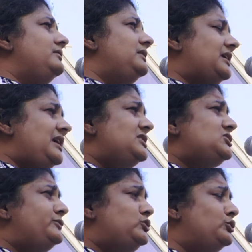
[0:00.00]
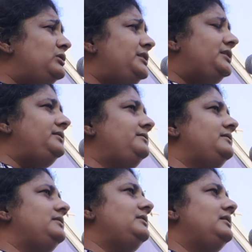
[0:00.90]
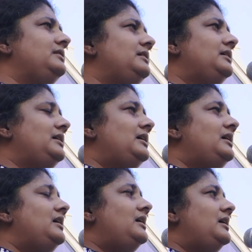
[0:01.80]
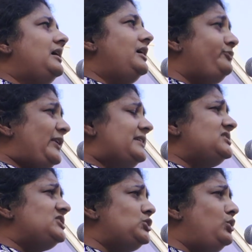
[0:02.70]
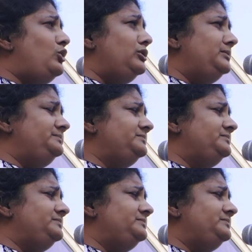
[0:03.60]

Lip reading: The case of Julian affects us all,